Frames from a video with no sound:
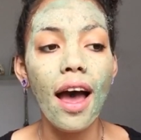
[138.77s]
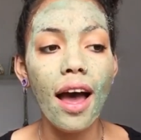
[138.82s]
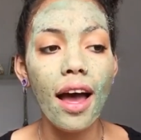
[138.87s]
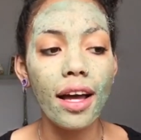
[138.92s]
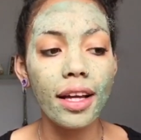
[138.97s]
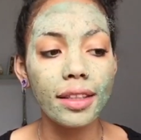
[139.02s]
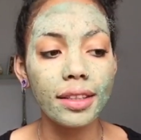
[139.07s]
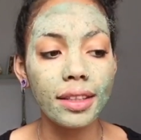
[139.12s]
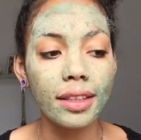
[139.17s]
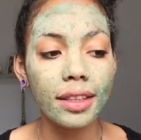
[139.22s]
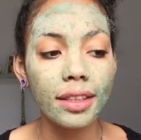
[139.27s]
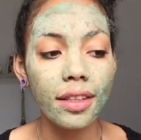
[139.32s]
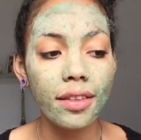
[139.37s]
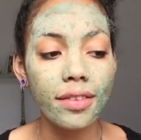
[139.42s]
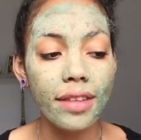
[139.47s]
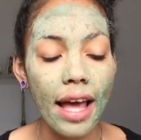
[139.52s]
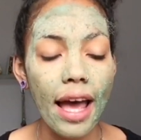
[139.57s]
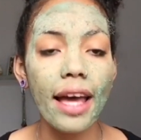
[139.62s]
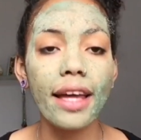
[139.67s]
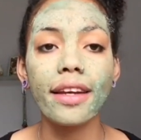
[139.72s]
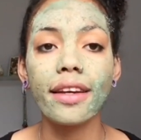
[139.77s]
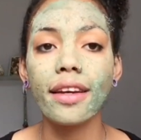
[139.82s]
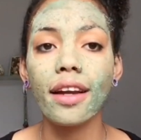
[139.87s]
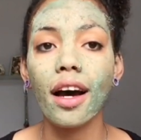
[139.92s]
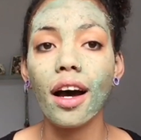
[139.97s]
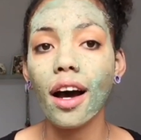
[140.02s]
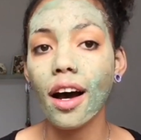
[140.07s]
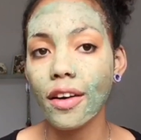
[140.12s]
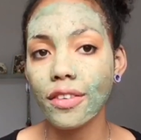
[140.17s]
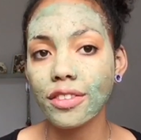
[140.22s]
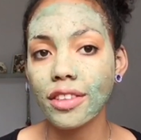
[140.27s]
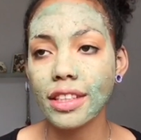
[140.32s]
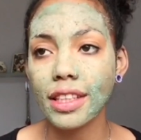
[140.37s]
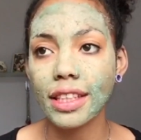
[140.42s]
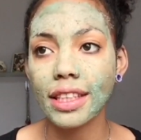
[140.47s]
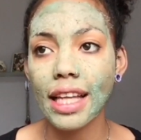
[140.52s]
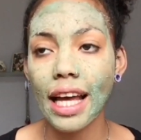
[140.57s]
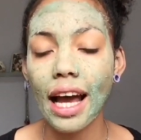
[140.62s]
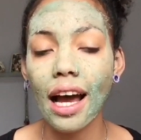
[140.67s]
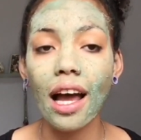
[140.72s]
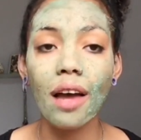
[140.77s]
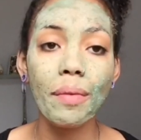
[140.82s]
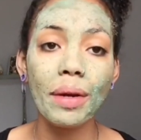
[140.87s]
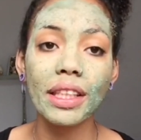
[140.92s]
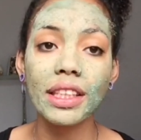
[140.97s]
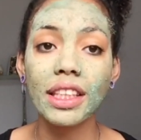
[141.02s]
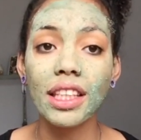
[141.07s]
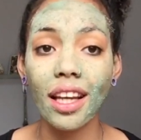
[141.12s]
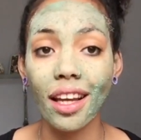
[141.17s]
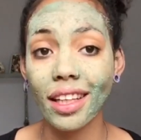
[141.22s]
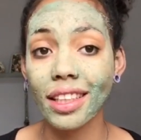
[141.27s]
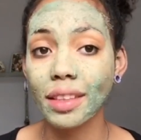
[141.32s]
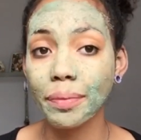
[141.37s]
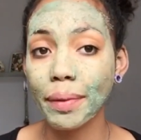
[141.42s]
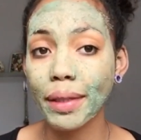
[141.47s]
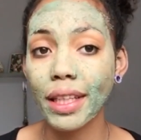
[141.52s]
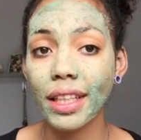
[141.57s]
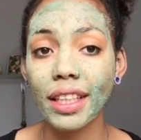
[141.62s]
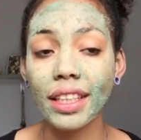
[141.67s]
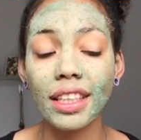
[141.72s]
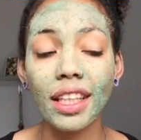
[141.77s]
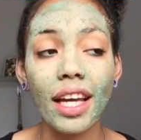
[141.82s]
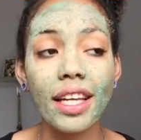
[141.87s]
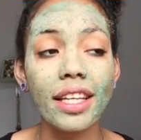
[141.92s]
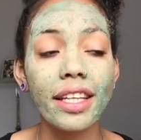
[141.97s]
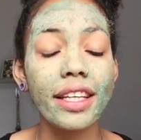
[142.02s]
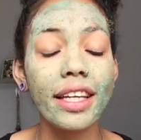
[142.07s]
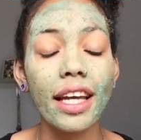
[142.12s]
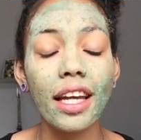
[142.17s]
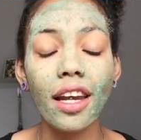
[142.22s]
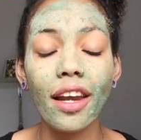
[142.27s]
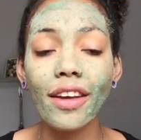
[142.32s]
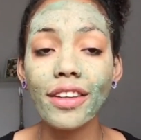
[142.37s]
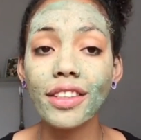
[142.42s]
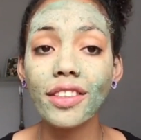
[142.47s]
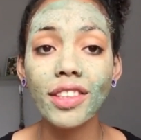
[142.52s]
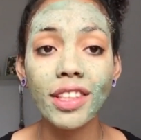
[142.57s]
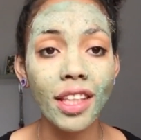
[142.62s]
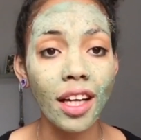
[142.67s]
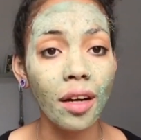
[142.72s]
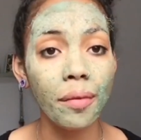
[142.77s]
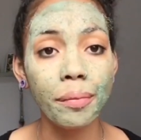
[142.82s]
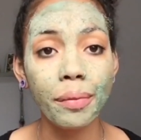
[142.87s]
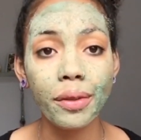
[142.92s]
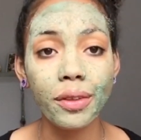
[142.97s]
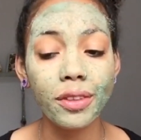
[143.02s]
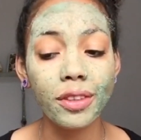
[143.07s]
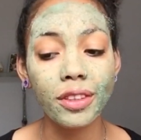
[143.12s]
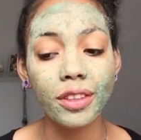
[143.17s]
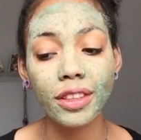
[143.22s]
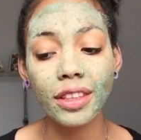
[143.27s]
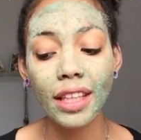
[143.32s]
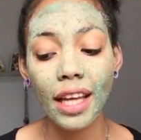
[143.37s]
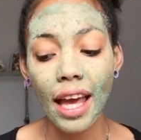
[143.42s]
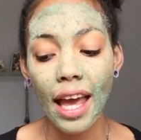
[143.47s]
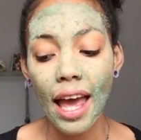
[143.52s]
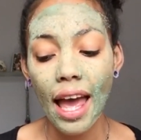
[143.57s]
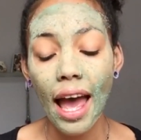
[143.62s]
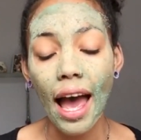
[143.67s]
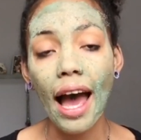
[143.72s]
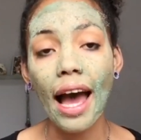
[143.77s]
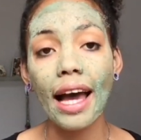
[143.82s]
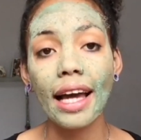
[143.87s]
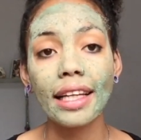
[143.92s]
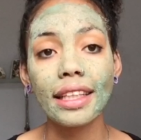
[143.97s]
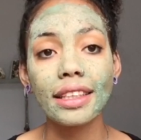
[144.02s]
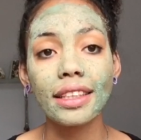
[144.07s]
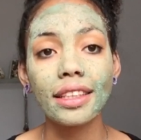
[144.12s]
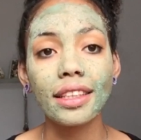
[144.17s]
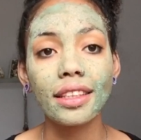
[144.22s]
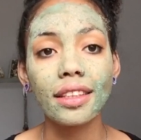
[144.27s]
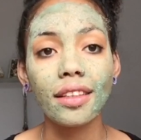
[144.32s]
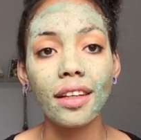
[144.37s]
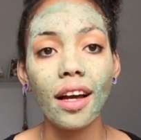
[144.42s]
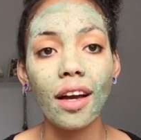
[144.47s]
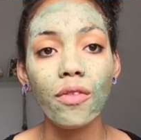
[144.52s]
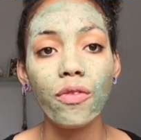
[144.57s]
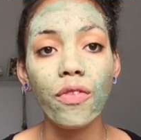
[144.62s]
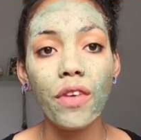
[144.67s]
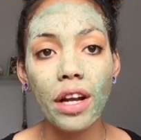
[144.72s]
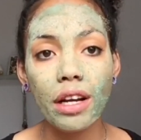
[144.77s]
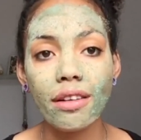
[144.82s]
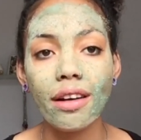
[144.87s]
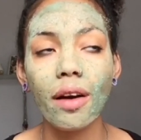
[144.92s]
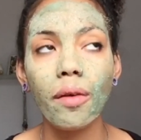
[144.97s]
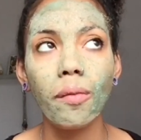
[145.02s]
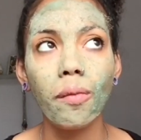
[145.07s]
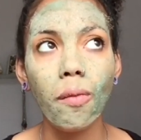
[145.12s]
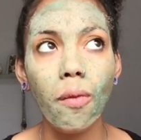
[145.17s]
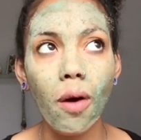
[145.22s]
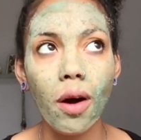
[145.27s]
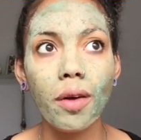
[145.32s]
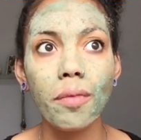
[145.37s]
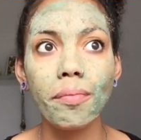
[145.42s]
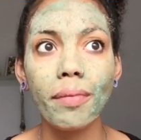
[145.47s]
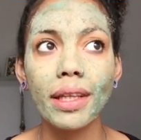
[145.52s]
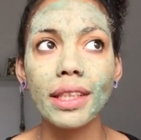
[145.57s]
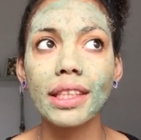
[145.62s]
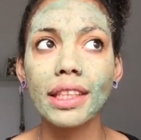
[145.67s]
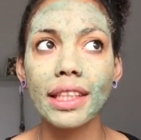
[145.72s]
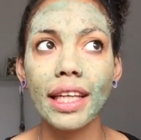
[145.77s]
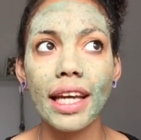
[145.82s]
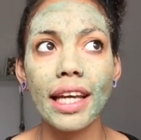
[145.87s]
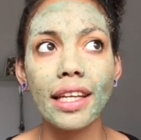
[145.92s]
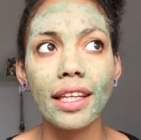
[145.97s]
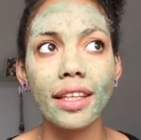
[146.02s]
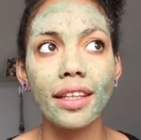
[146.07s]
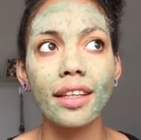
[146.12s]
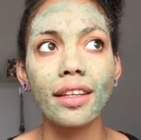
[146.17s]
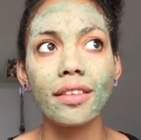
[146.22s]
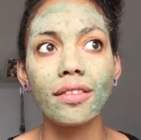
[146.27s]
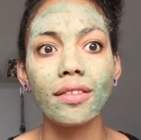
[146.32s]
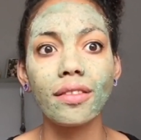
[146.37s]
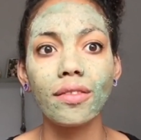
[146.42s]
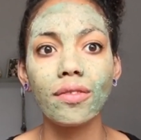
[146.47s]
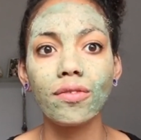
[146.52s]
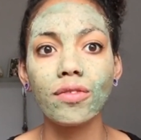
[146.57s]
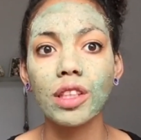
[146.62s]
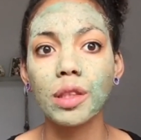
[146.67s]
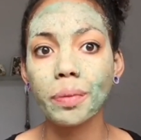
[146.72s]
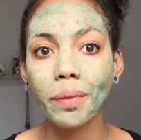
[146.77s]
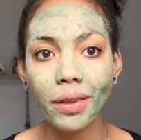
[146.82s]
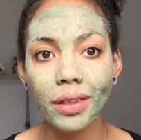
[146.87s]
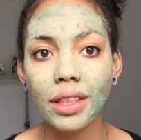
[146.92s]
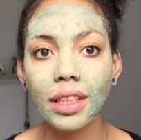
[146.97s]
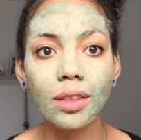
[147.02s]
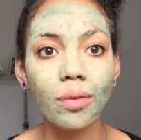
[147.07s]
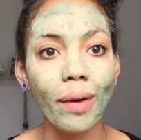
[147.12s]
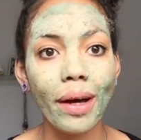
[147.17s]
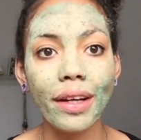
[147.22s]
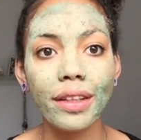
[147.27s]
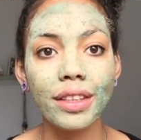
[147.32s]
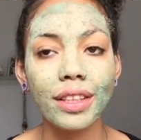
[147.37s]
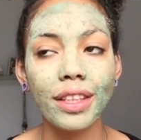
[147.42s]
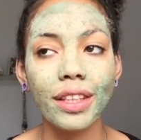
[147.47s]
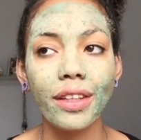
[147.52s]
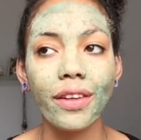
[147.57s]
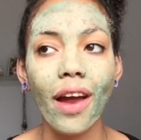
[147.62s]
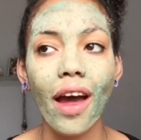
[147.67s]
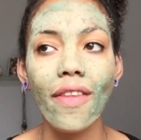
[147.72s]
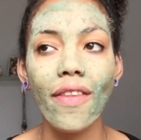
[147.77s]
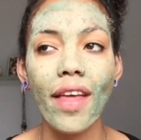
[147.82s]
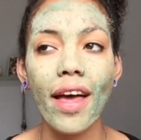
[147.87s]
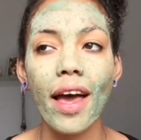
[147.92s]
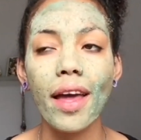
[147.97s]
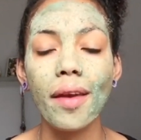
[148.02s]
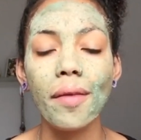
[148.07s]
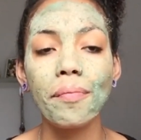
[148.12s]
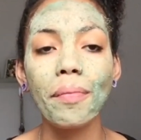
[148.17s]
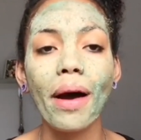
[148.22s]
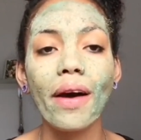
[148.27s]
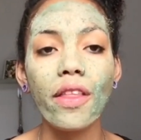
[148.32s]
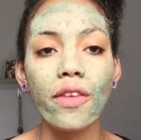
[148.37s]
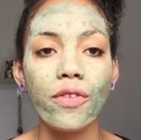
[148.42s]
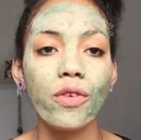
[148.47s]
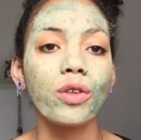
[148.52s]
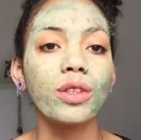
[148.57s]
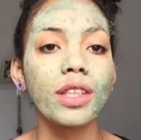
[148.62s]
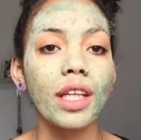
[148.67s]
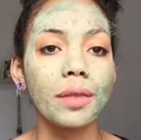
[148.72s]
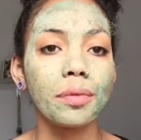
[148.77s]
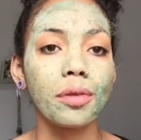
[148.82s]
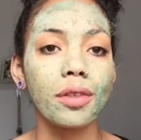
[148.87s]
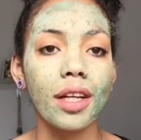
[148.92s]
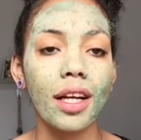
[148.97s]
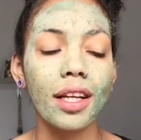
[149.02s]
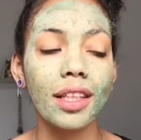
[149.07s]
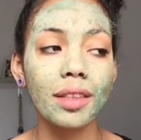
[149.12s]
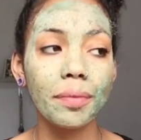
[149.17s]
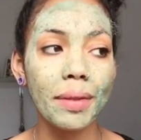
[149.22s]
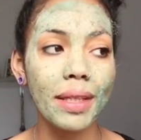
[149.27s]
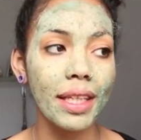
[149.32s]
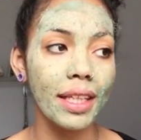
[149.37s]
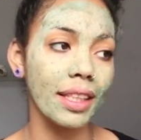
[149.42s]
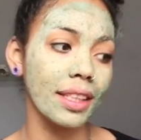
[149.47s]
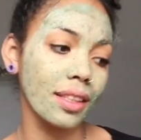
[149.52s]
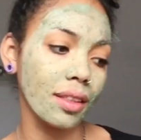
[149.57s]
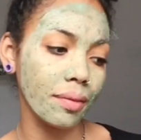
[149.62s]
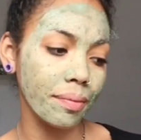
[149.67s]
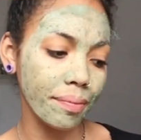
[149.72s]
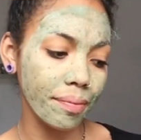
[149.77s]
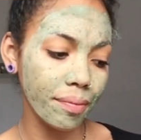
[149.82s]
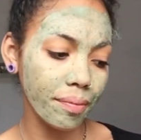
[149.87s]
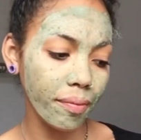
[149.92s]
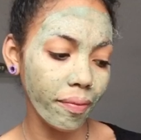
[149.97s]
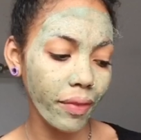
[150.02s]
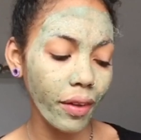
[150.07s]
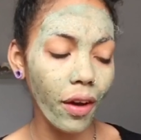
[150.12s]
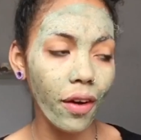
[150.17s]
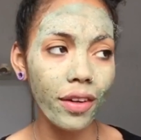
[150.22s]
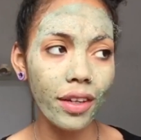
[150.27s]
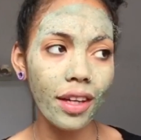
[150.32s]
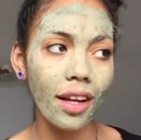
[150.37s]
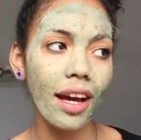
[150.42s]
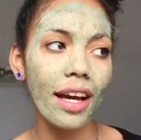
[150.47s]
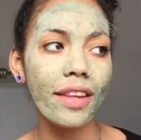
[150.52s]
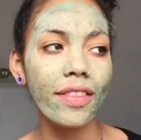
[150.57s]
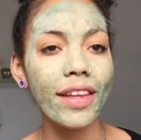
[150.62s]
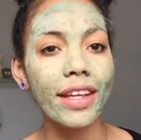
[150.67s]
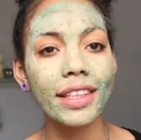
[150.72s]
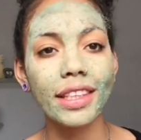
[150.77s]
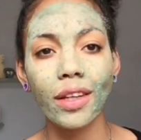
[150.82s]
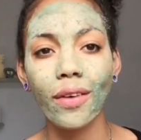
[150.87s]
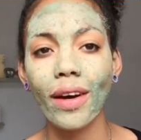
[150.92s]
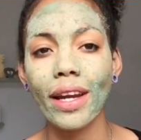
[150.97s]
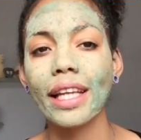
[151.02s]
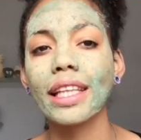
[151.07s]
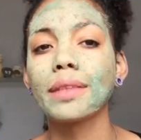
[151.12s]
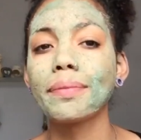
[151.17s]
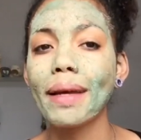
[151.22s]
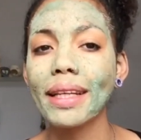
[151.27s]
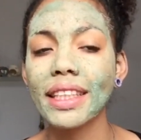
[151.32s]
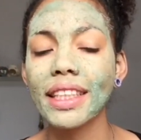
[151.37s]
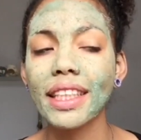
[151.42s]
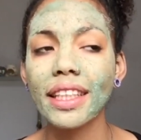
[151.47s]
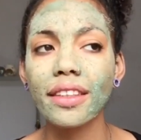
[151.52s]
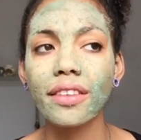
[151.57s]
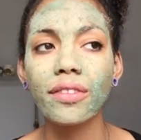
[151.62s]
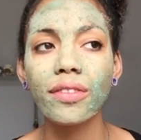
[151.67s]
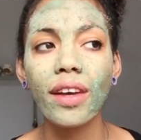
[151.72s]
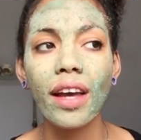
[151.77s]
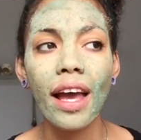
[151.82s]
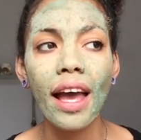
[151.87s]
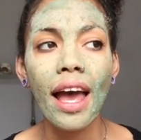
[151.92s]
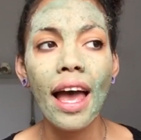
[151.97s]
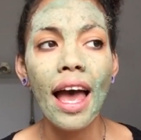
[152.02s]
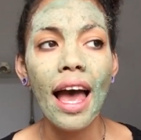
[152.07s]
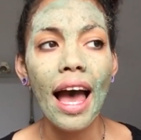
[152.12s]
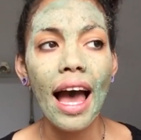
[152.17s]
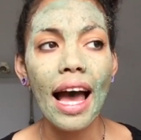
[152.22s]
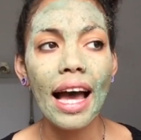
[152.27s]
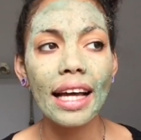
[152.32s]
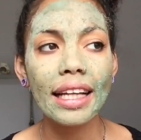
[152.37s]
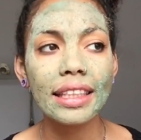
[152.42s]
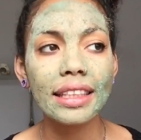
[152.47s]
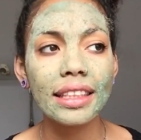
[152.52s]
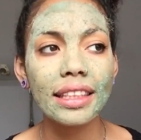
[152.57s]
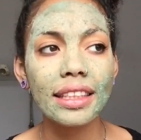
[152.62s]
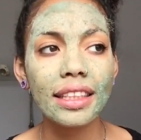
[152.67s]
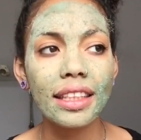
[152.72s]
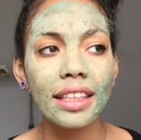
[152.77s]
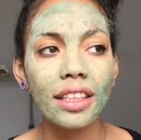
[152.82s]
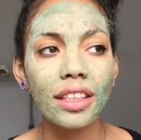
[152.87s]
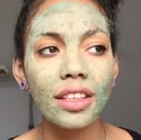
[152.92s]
and then after I did that I went to Lush because I could get loads of samples and figure out what my skin responded well to, and then buy the full size products, because online things are quite expensive, and